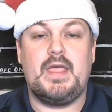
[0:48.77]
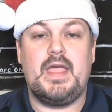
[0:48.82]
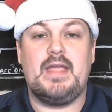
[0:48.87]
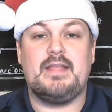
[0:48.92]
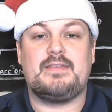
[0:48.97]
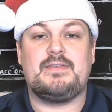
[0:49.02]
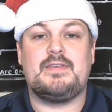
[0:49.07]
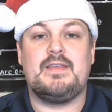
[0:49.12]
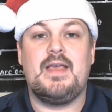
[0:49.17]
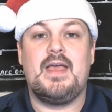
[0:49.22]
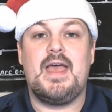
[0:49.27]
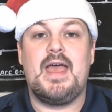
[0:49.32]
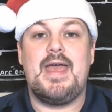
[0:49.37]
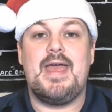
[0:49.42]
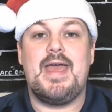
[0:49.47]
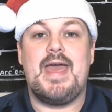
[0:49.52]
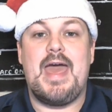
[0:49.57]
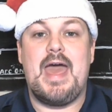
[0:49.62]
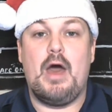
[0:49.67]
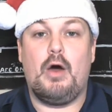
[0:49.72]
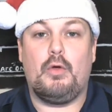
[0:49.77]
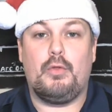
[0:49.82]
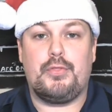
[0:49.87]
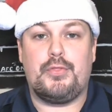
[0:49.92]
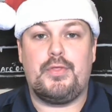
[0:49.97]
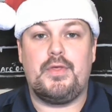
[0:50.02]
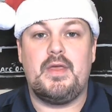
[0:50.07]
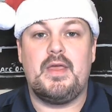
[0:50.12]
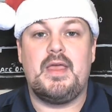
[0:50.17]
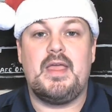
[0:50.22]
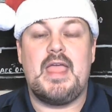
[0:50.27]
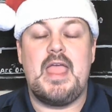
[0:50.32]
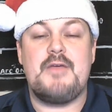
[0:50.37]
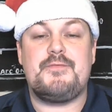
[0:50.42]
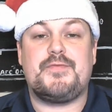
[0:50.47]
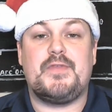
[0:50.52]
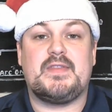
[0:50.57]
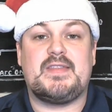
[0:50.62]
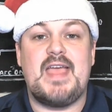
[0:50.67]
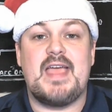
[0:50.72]
It's health.
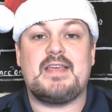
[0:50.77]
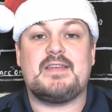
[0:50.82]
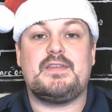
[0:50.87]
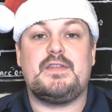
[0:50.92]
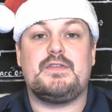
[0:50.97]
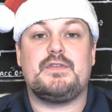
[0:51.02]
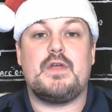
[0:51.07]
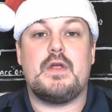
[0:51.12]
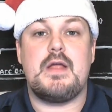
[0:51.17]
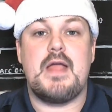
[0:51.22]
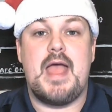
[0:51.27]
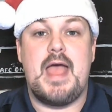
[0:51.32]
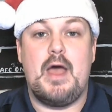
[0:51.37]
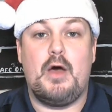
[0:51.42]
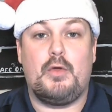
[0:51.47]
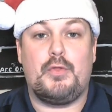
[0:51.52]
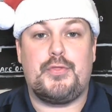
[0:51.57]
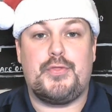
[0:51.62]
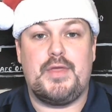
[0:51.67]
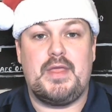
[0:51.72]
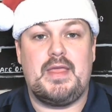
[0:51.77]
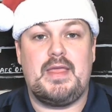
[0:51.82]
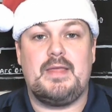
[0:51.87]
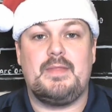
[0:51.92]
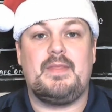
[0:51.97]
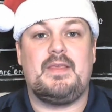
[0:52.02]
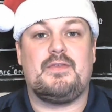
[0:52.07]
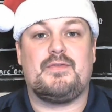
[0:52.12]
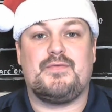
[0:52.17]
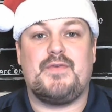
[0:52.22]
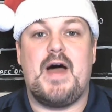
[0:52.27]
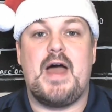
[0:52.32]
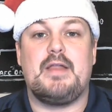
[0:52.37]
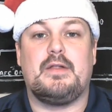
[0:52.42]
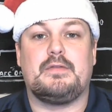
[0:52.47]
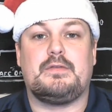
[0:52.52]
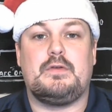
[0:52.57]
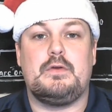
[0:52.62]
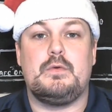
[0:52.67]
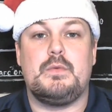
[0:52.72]
If the Texans are healthy in these
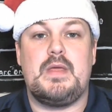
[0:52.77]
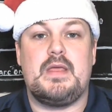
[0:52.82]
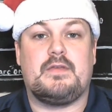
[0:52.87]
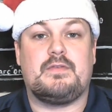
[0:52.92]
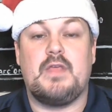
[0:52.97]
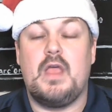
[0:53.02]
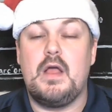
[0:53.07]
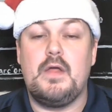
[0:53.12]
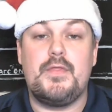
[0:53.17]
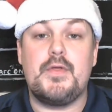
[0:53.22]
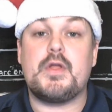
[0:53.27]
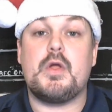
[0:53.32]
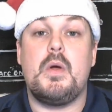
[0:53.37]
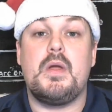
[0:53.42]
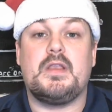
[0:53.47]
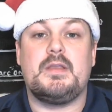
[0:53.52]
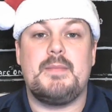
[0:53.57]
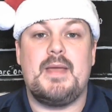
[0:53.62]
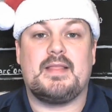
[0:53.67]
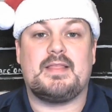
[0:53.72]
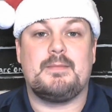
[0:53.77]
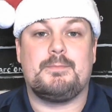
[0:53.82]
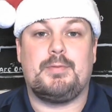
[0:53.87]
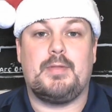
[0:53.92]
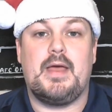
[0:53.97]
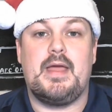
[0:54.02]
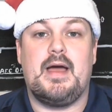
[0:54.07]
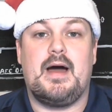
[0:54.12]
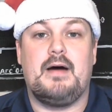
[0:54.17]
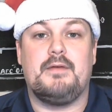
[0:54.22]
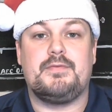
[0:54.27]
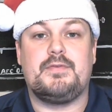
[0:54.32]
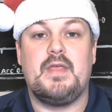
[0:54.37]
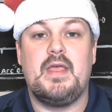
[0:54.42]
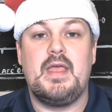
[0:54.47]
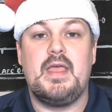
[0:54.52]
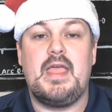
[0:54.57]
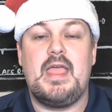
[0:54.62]
final two weeks, they're going to make the playoffs.